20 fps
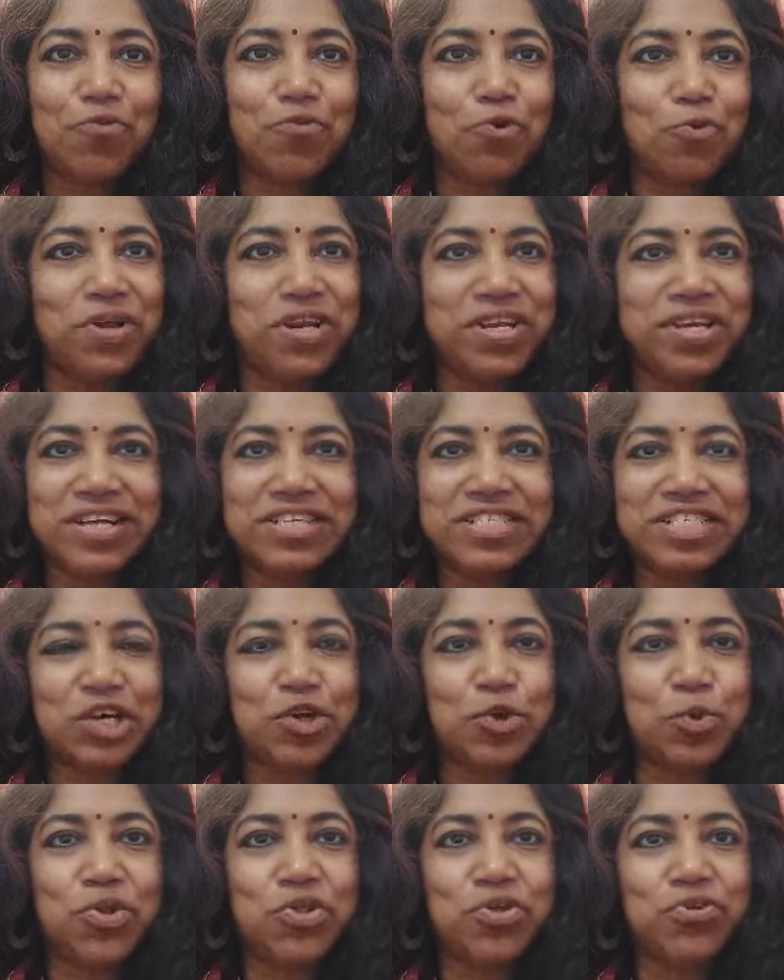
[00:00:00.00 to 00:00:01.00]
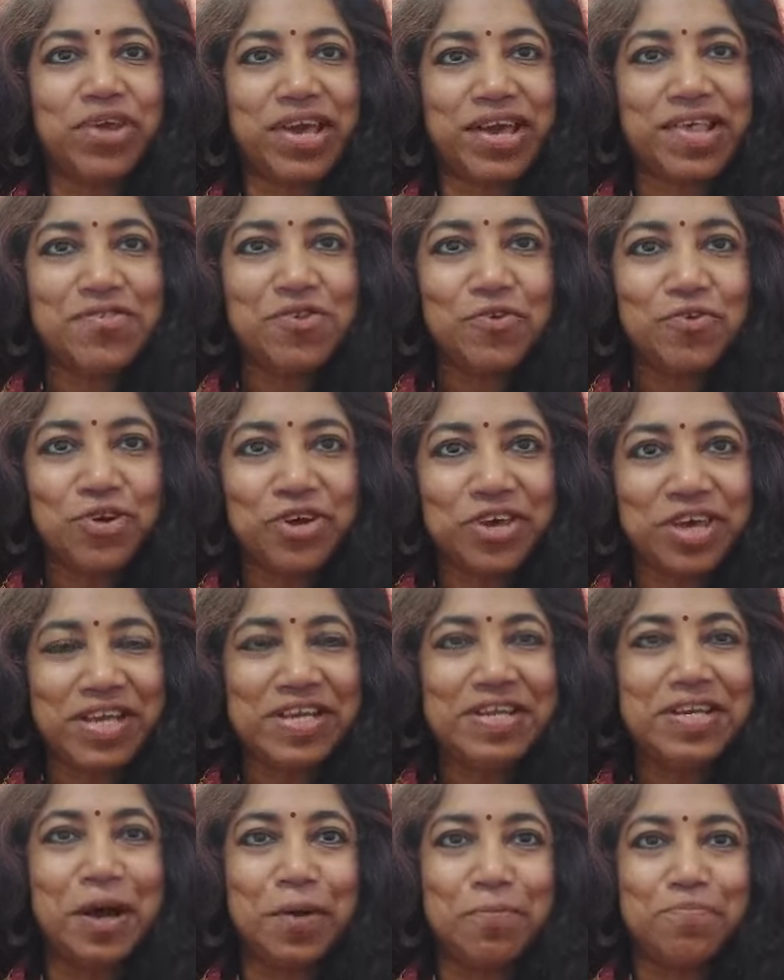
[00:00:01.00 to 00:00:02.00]
a woman can take over the reins of a
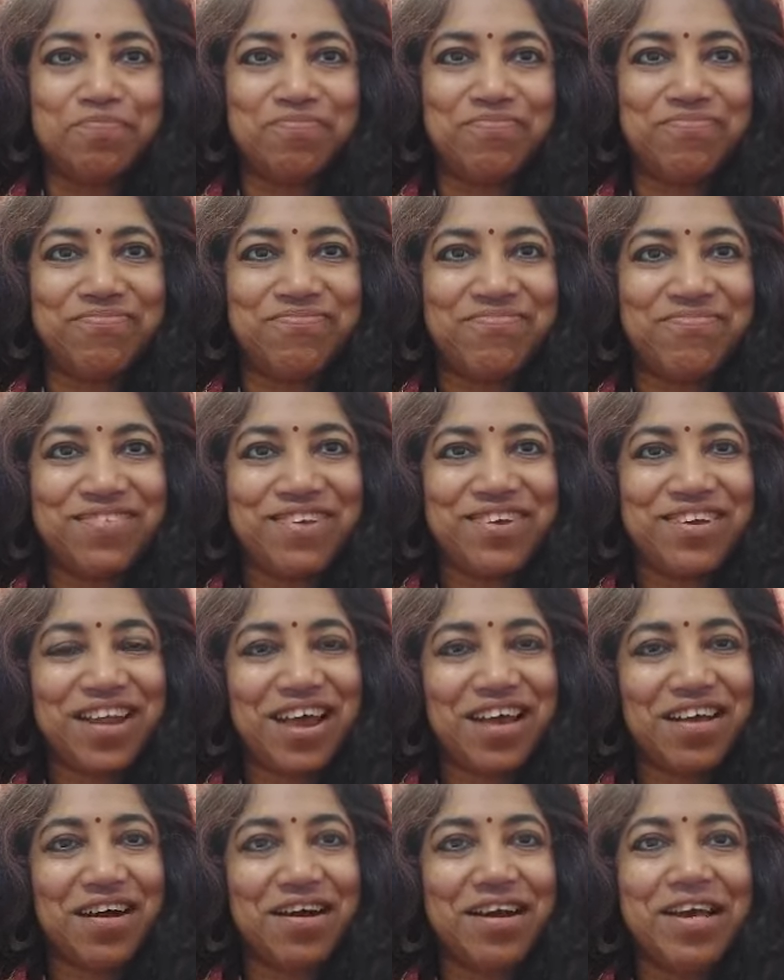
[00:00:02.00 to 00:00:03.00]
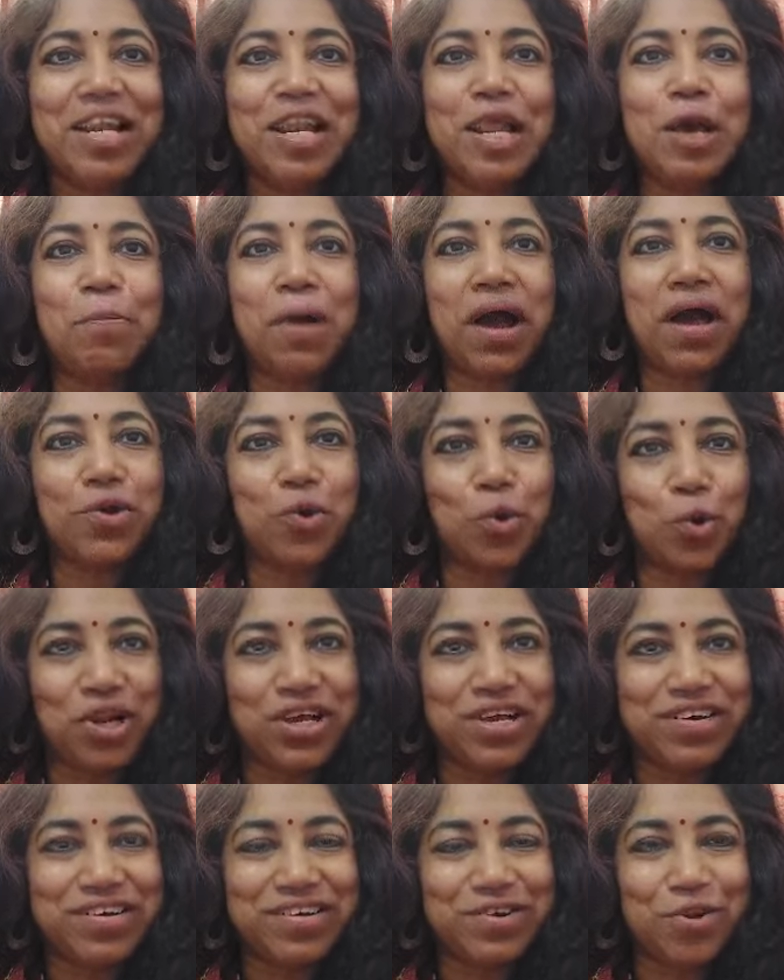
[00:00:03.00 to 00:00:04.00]
kingdom like Ahilyabai
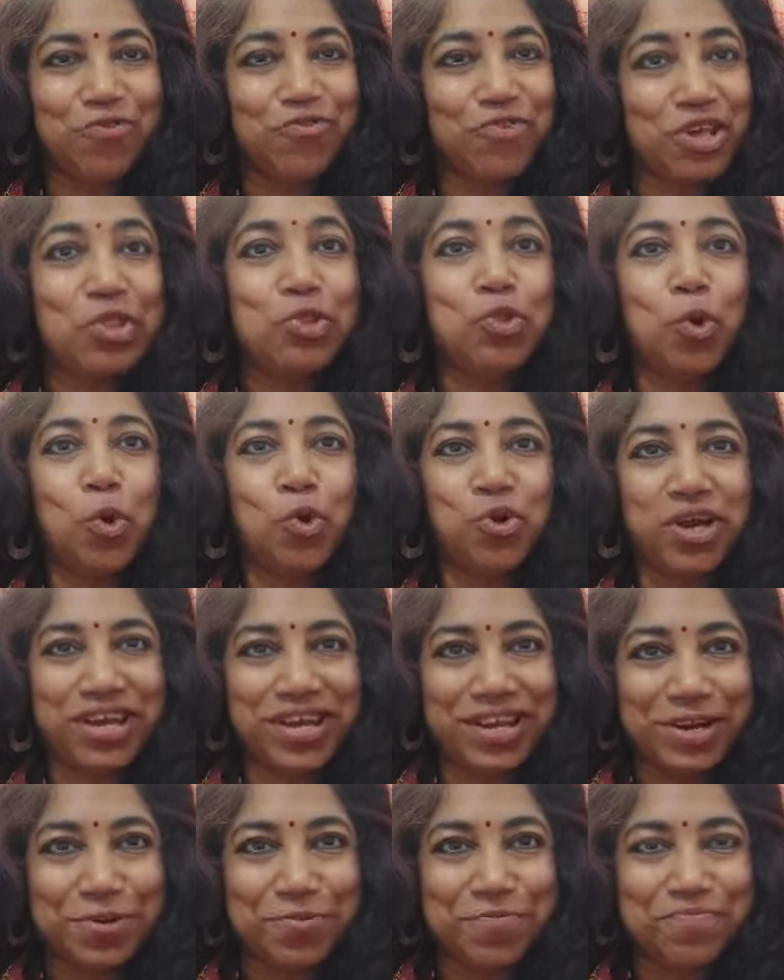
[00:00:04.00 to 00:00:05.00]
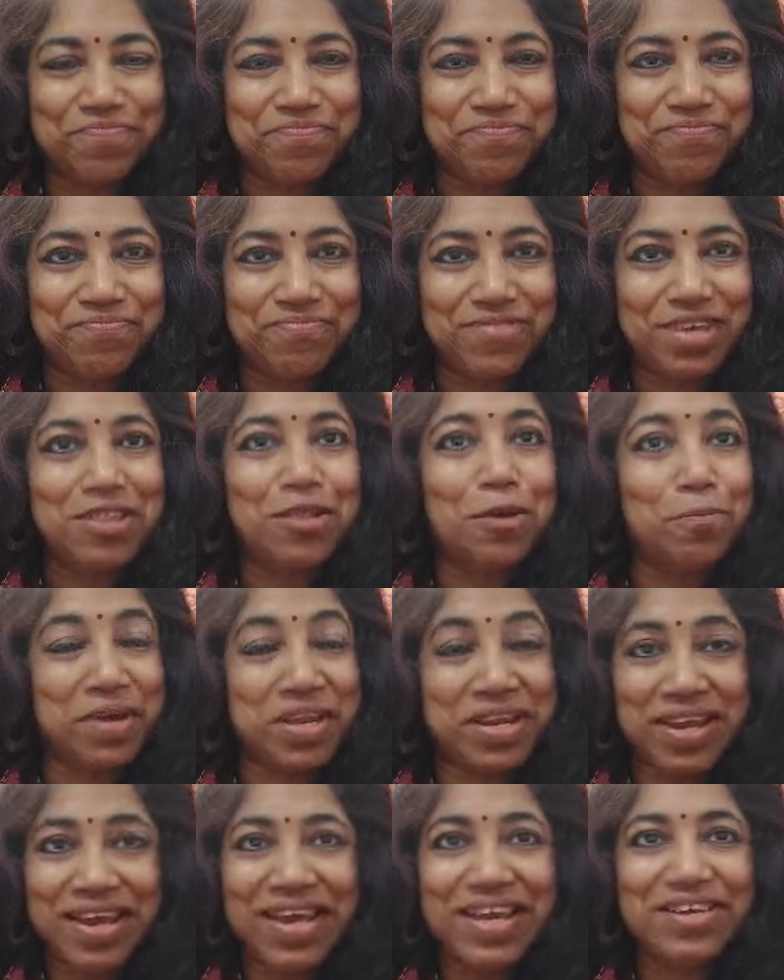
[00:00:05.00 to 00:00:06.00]
Holkar of Indore did in the
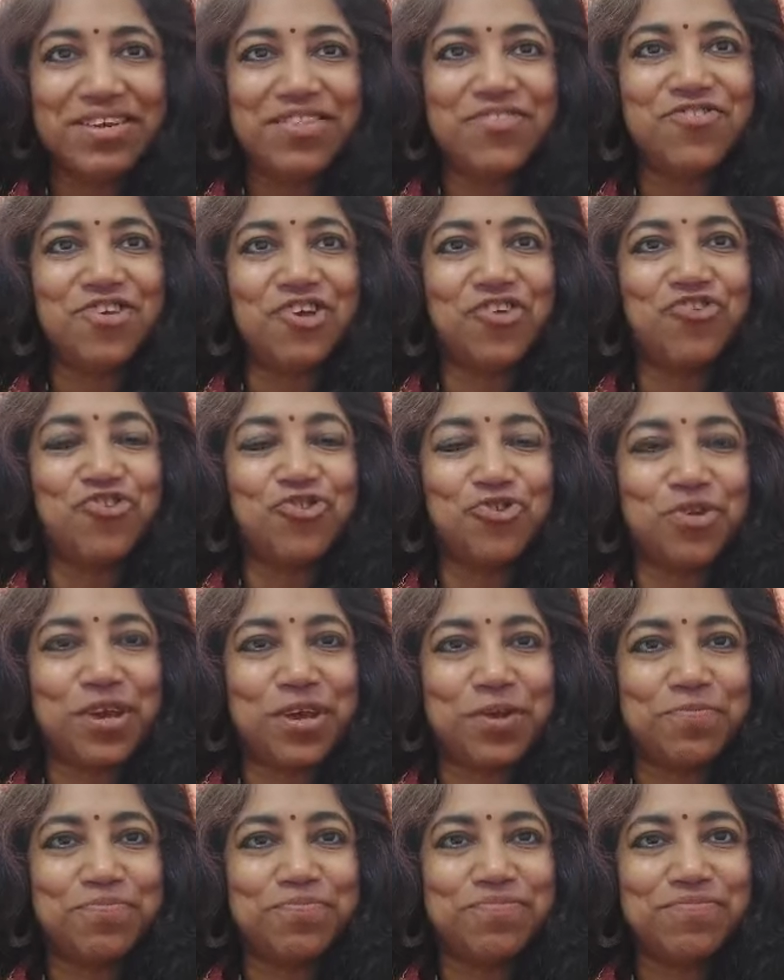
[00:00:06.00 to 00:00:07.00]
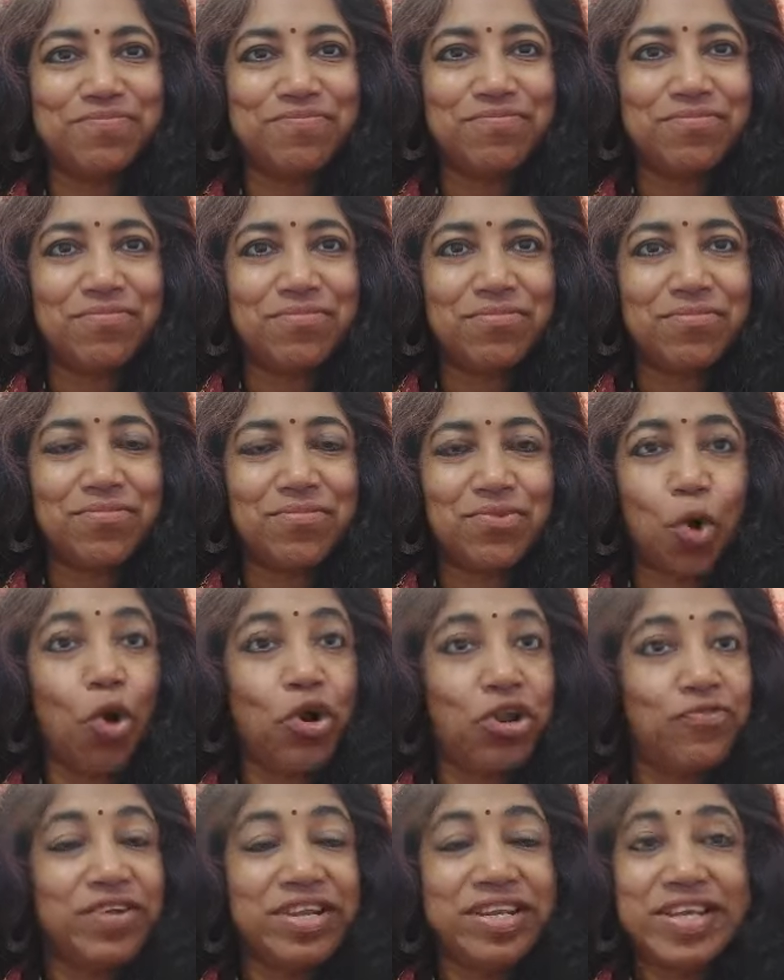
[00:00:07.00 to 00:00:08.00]
mid 18th century,
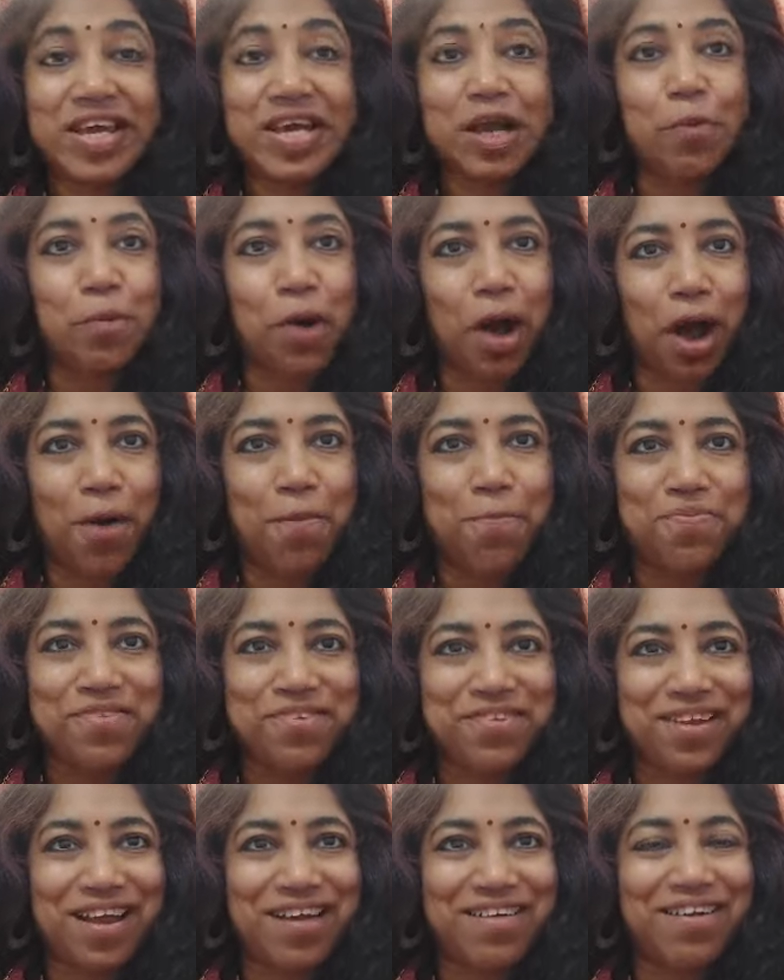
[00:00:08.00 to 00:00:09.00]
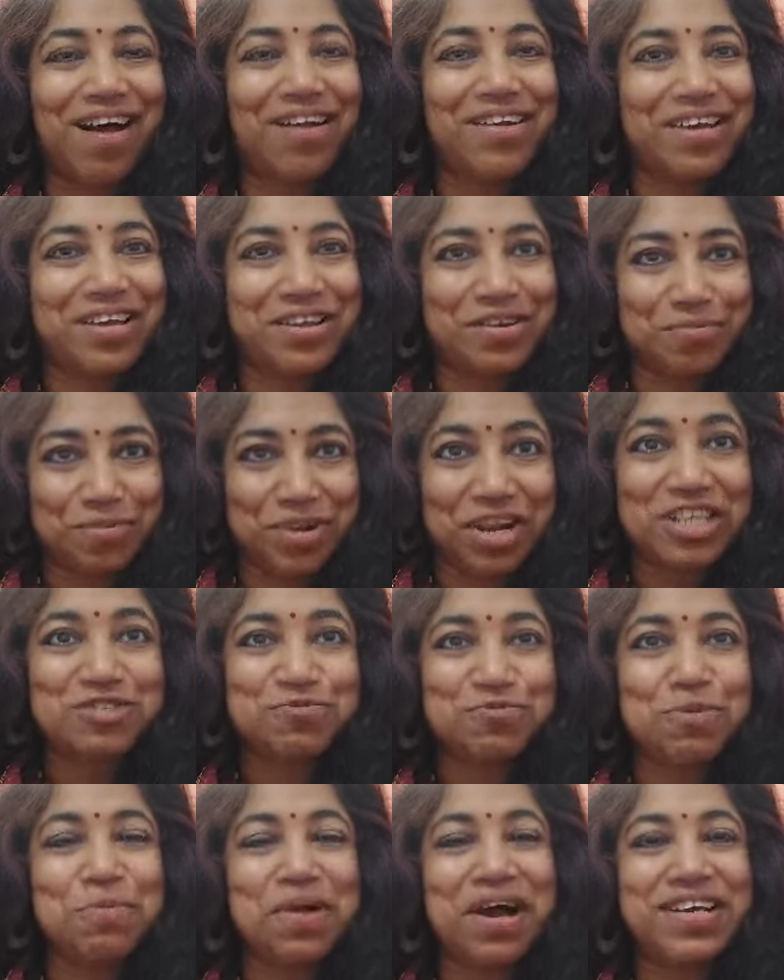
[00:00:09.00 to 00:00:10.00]
or even take up arms like Rani
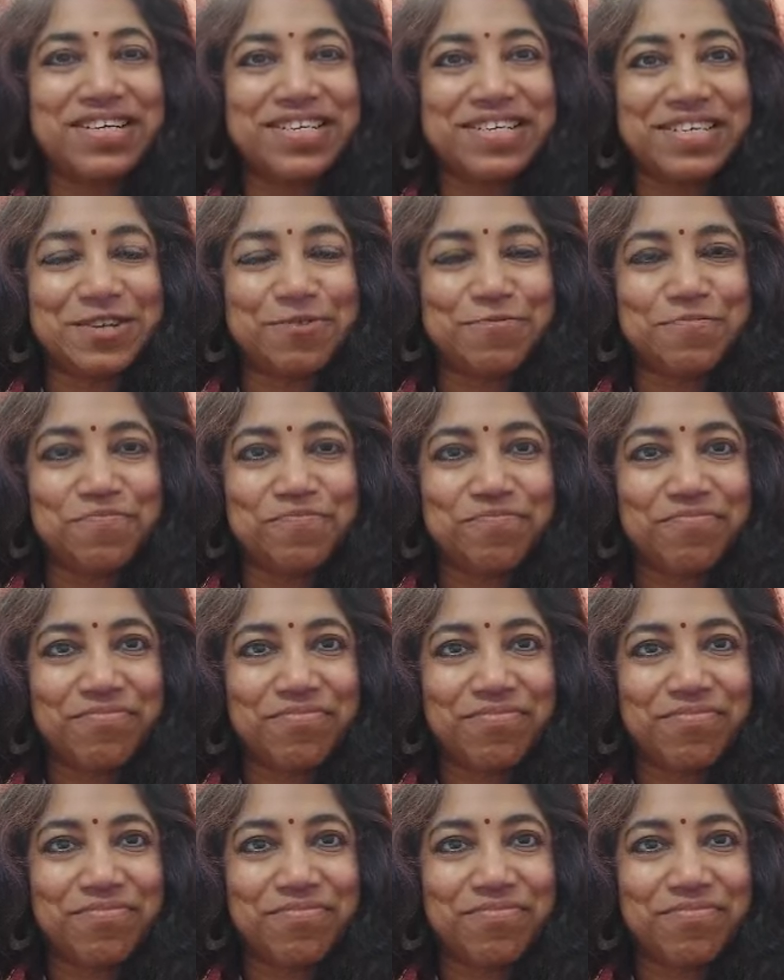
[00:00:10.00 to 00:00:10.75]
Lakshmibai did.